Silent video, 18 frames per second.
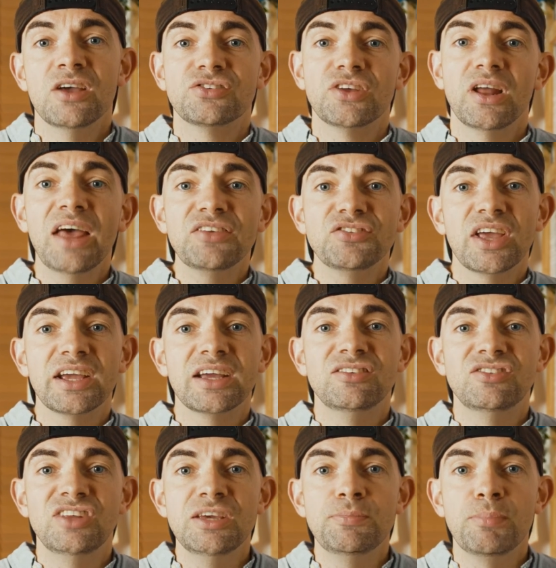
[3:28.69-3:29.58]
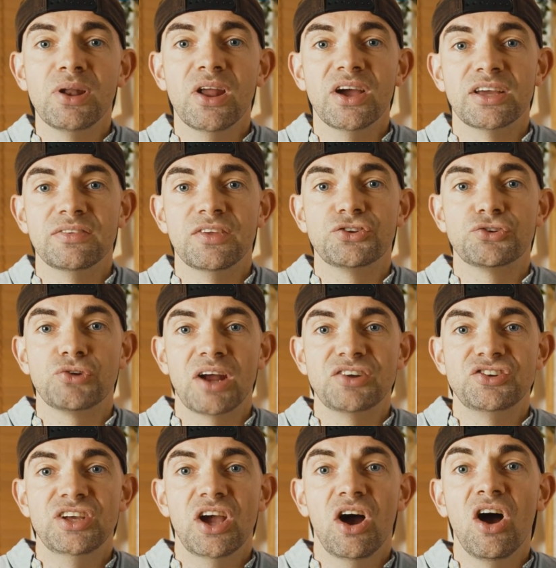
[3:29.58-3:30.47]
So let's take a deeper look at the
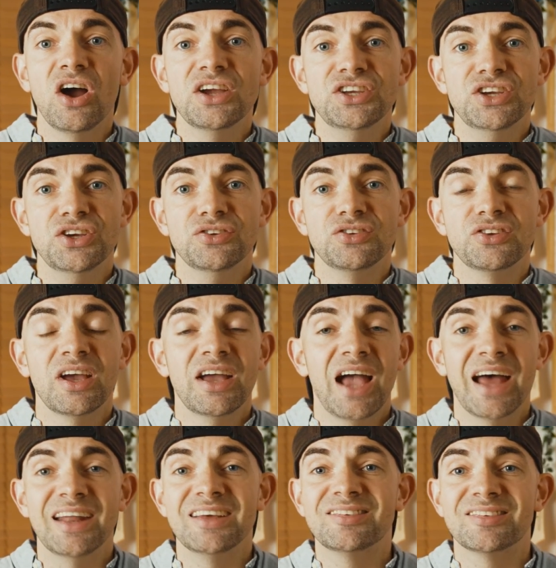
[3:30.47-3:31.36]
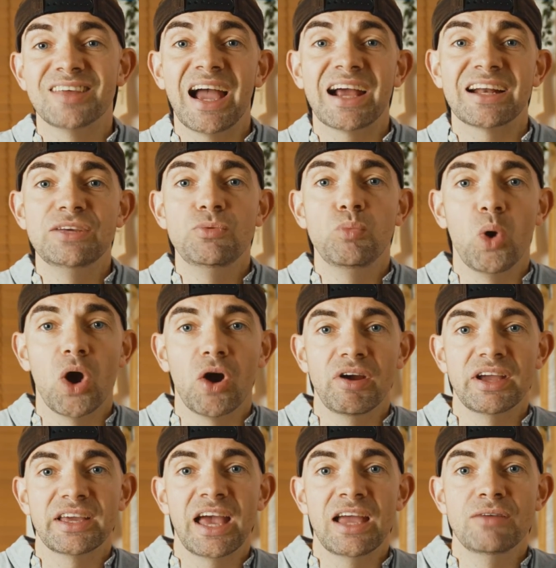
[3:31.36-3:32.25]
strategy I used and exactly
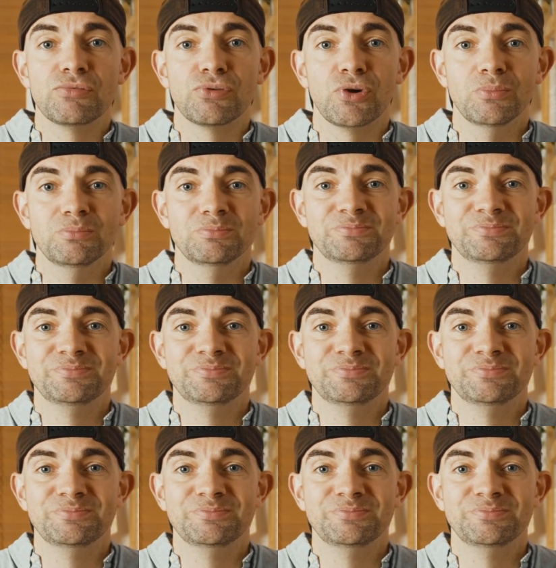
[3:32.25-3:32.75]
where it came from.